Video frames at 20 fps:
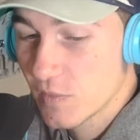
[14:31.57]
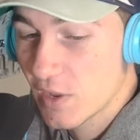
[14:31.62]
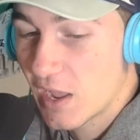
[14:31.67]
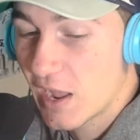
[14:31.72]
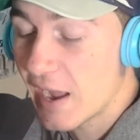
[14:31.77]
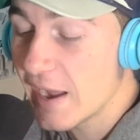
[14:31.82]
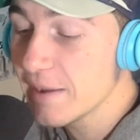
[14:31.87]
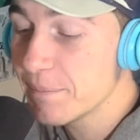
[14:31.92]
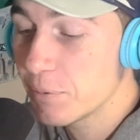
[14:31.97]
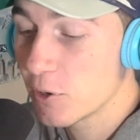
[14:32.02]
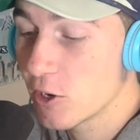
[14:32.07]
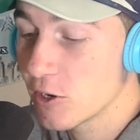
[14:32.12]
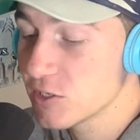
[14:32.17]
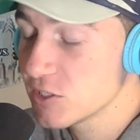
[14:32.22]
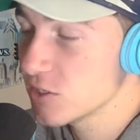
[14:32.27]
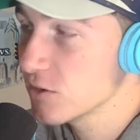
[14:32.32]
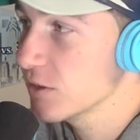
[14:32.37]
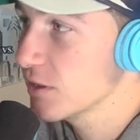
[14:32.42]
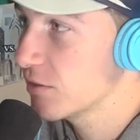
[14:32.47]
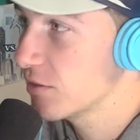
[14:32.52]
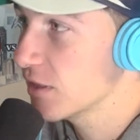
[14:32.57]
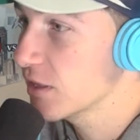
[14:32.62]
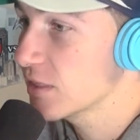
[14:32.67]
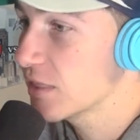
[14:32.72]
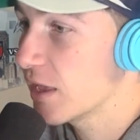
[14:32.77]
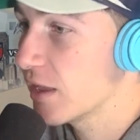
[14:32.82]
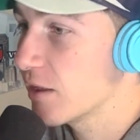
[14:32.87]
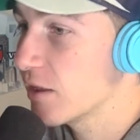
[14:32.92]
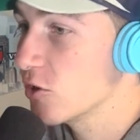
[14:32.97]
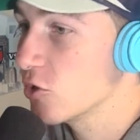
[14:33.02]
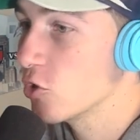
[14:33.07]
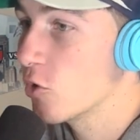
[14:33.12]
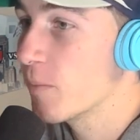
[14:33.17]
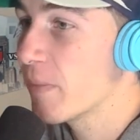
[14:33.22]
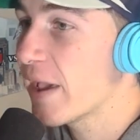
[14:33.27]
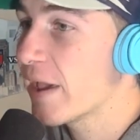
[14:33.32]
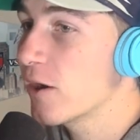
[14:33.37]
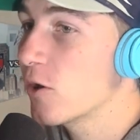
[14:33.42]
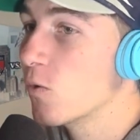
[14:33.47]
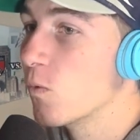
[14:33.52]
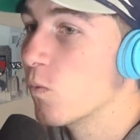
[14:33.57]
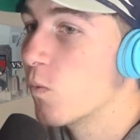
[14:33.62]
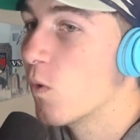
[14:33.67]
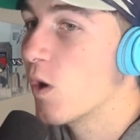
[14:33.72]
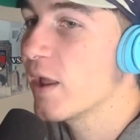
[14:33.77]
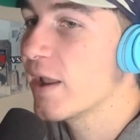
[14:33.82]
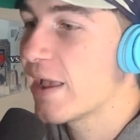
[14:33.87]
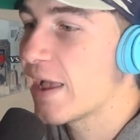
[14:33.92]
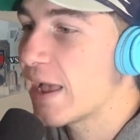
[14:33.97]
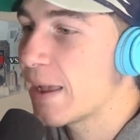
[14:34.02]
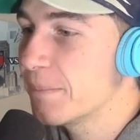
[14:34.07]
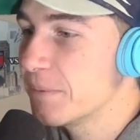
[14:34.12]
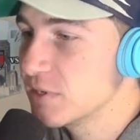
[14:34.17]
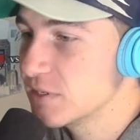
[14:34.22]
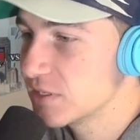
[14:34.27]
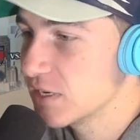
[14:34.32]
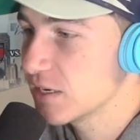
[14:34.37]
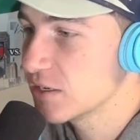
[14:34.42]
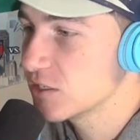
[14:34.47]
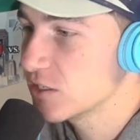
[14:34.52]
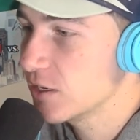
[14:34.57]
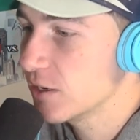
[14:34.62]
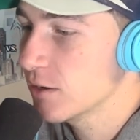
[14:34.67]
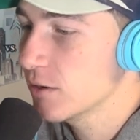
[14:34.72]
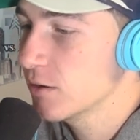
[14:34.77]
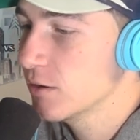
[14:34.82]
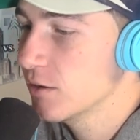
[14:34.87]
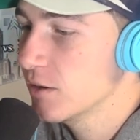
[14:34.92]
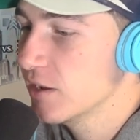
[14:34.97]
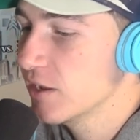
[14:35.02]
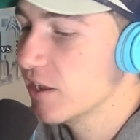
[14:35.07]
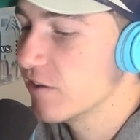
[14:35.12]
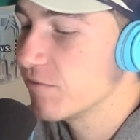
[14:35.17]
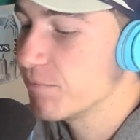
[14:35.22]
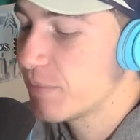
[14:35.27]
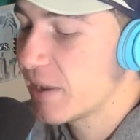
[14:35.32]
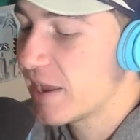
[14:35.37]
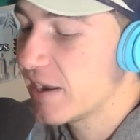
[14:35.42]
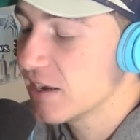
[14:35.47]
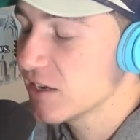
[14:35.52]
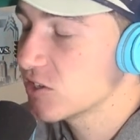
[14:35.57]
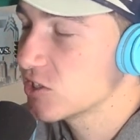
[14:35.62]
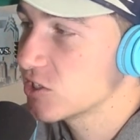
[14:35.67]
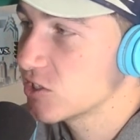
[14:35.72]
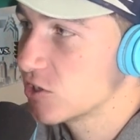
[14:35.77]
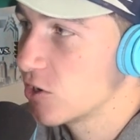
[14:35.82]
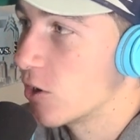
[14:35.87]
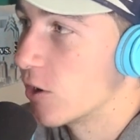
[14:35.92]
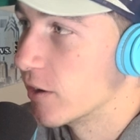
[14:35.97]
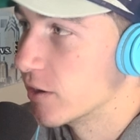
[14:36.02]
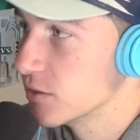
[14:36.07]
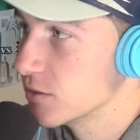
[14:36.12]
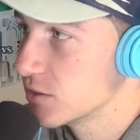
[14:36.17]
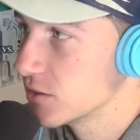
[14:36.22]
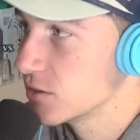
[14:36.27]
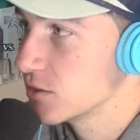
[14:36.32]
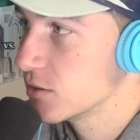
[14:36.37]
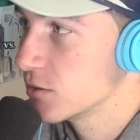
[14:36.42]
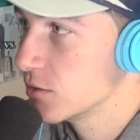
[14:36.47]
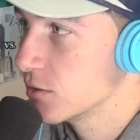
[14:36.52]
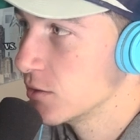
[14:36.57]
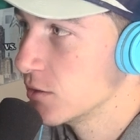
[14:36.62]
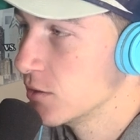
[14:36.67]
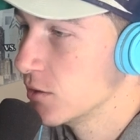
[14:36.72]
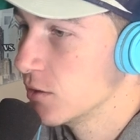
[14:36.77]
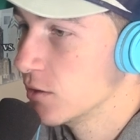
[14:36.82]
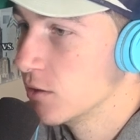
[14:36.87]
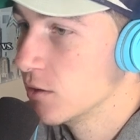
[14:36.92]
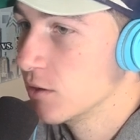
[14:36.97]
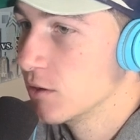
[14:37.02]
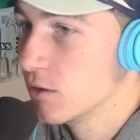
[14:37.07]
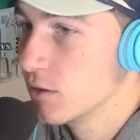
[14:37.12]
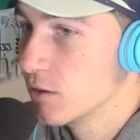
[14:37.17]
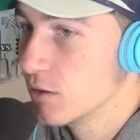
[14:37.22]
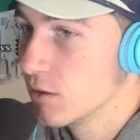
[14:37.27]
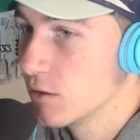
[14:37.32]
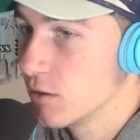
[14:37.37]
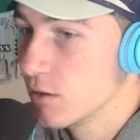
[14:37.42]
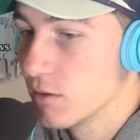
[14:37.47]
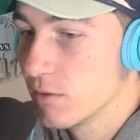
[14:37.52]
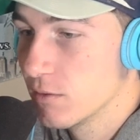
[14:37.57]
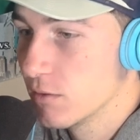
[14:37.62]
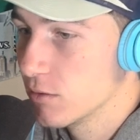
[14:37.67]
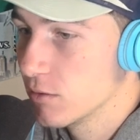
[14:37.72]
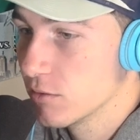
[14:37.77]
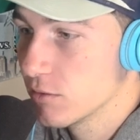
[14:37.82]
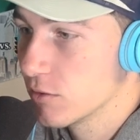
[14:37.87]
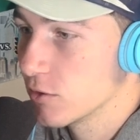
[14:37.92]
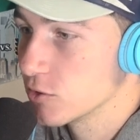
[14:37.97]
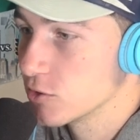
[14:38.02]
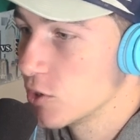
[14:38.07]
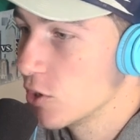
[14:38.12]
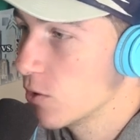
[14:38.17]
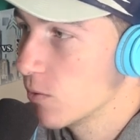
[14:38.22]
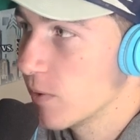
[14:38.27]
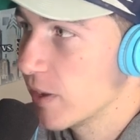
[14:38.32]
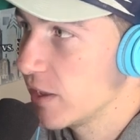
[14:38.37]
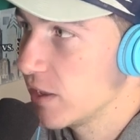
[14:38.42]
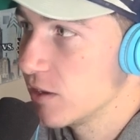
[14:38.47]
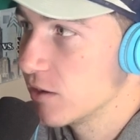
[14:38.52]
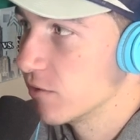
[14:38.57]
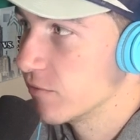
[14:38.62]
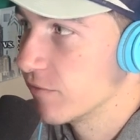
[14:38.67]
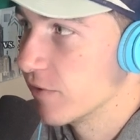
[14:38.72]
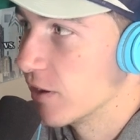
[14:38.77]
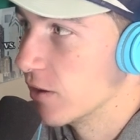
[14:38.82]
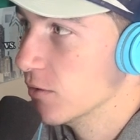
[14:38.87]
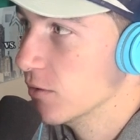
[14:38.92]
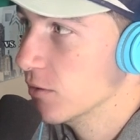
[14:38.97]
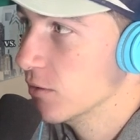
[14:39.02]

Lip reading: I personally think that no matter what happens next year, if Penix starts, there's no way he could fail.